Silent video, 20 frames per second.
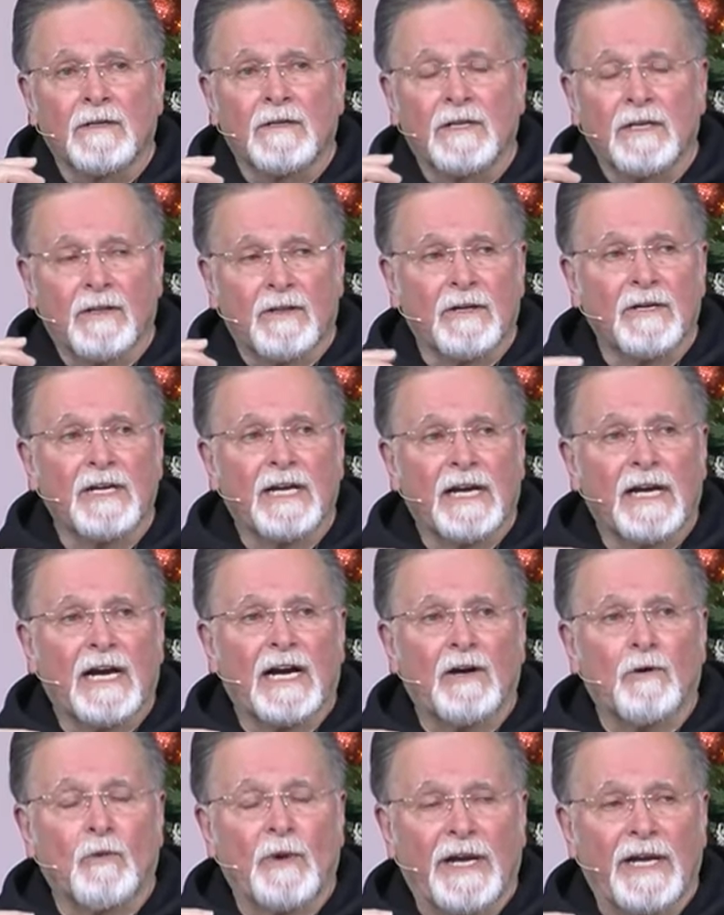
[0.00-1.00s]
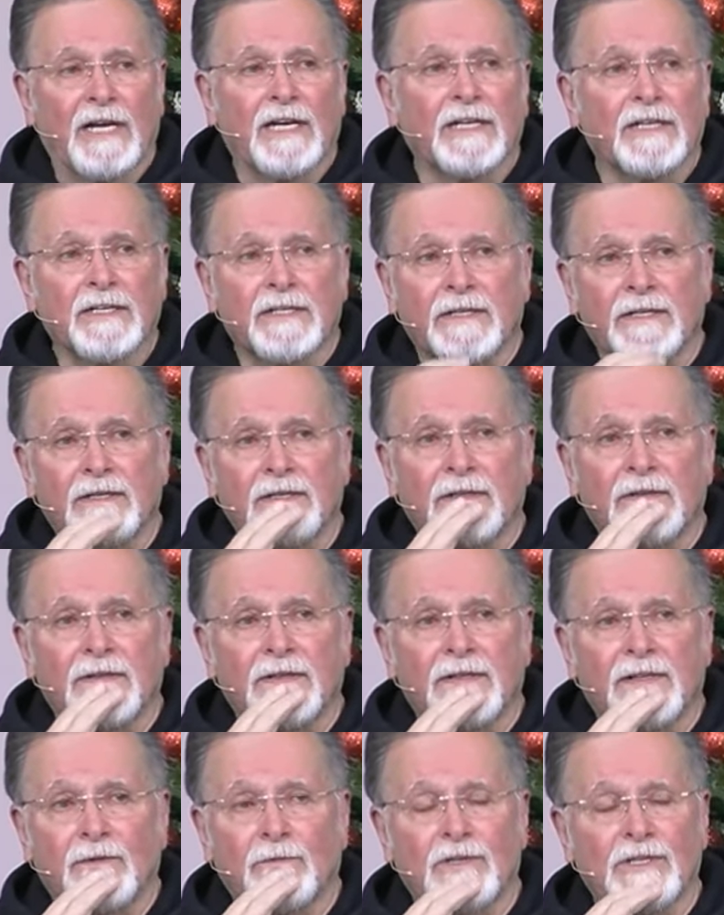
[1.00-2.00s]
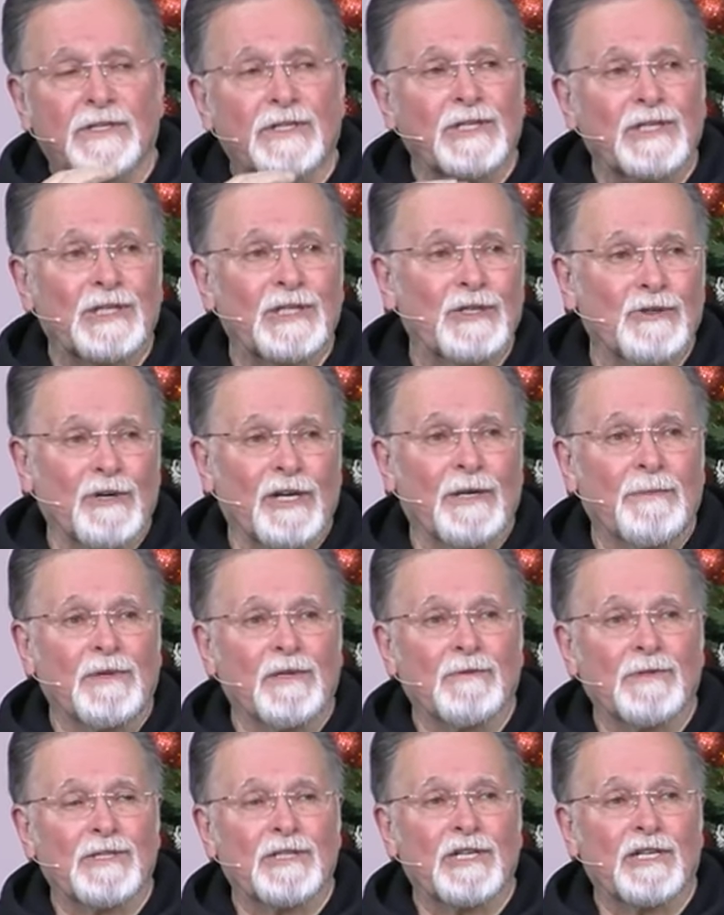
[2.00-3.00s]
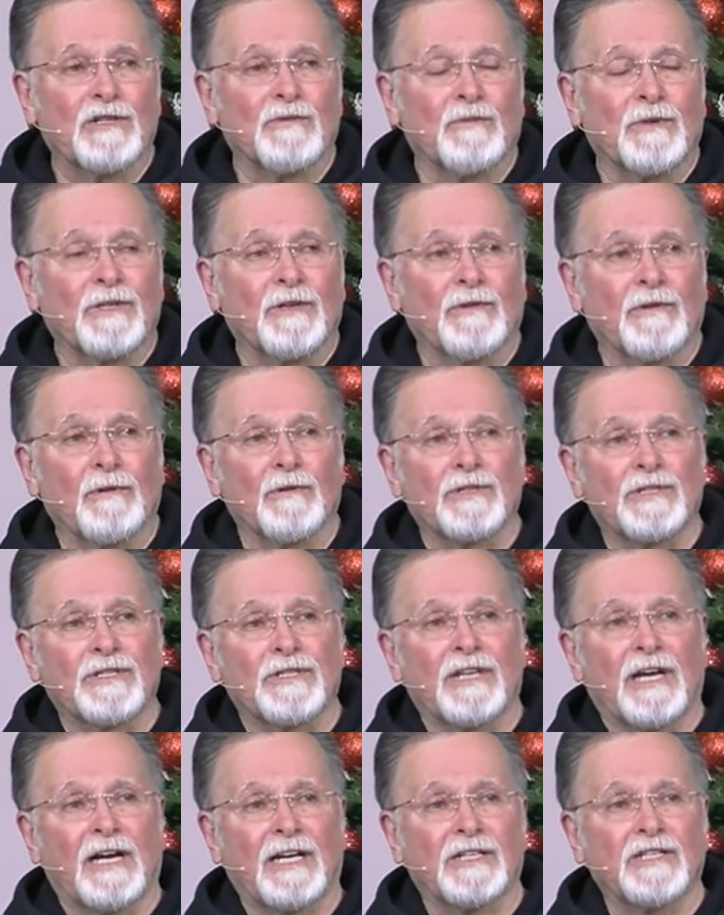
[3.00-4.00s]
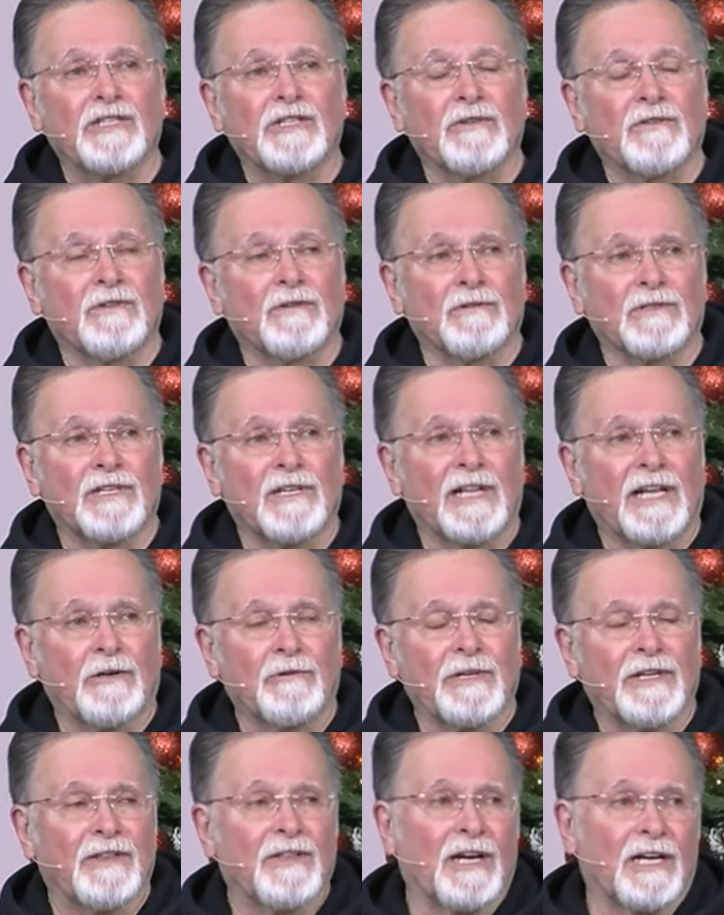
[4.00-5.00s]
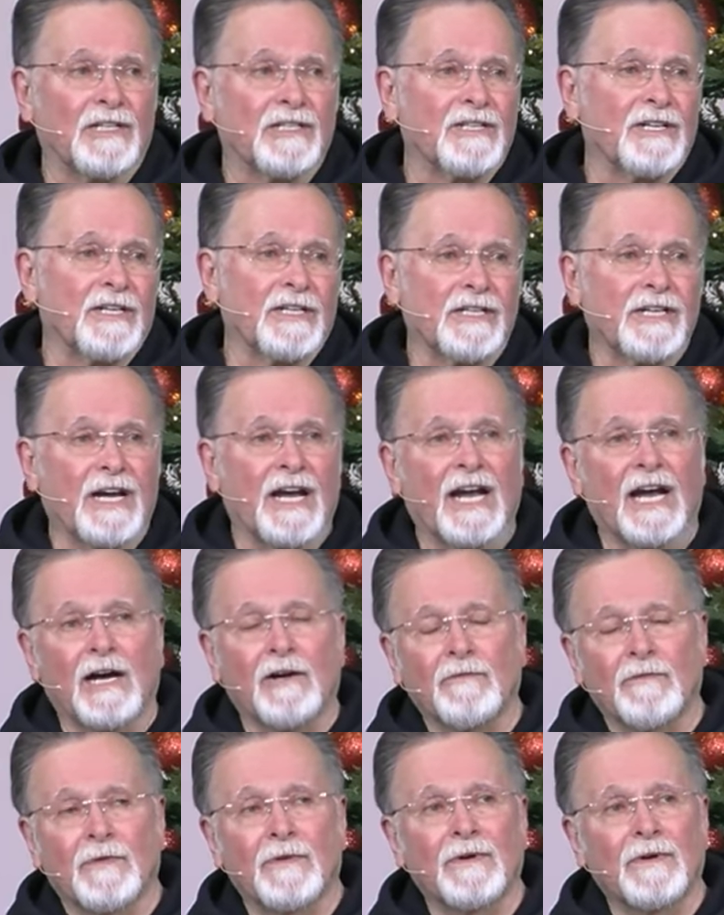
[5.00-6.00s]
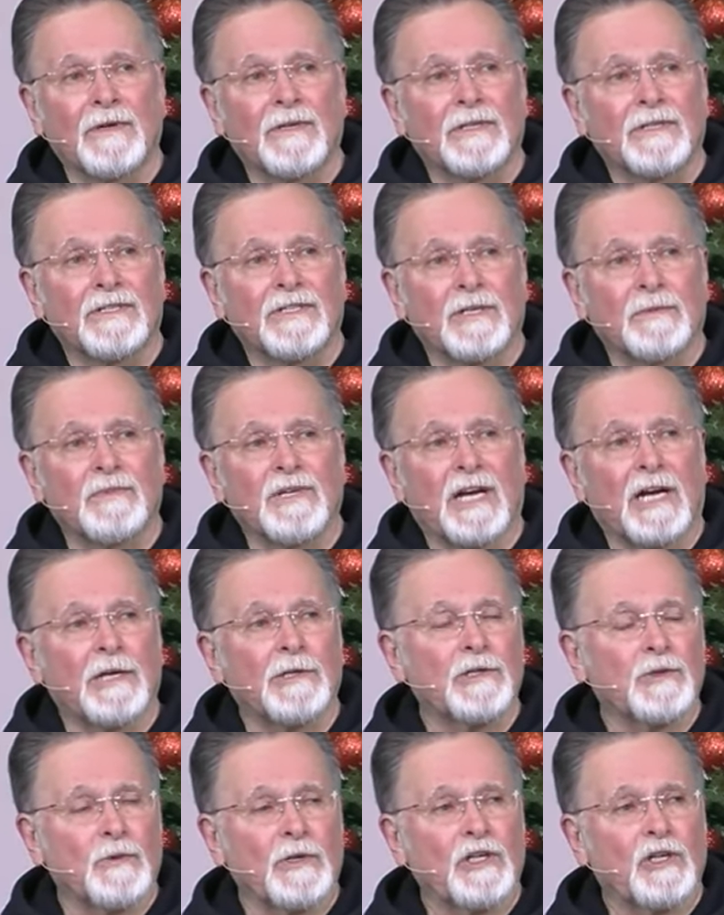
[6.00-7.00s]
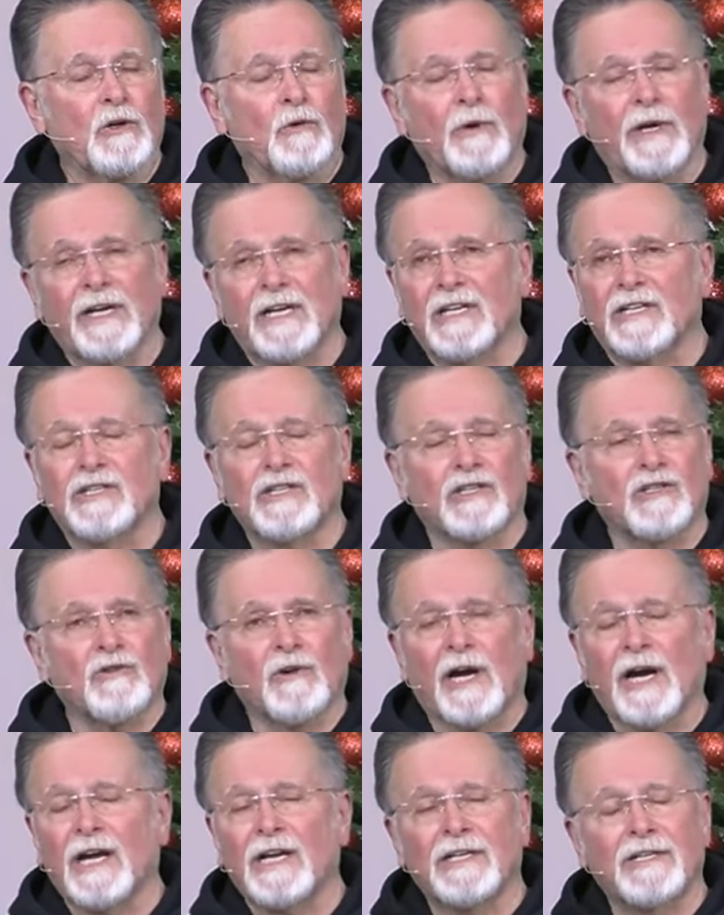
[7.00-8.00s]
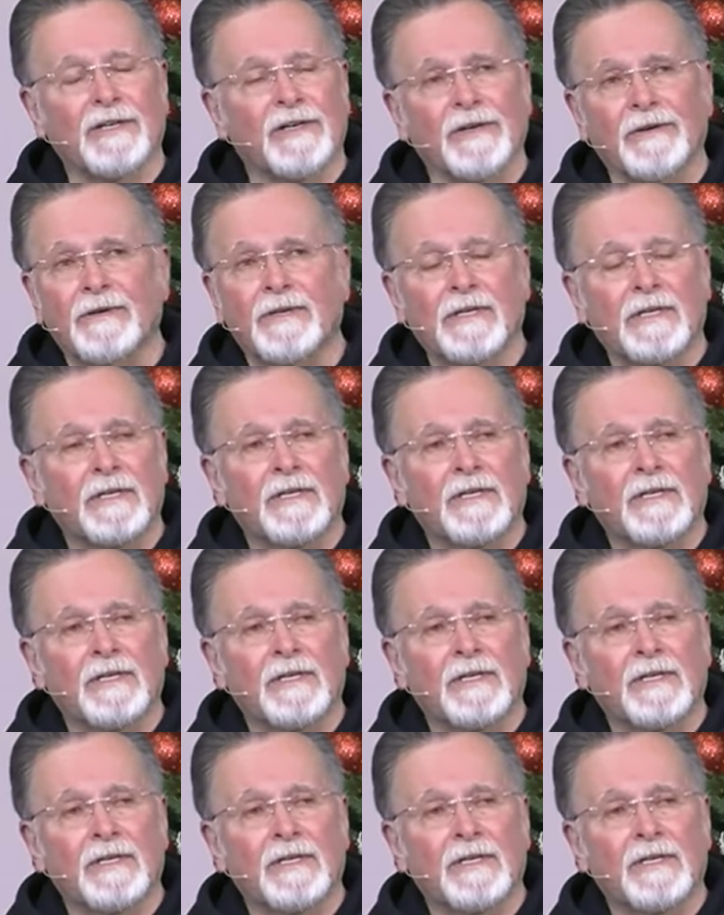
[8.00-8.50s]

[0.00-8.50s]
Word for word: The other day I awakened it wasn't a dream, it was just one of those thoughts, you, those cloudy thoughts that you have sometimes when you awake as you're trying to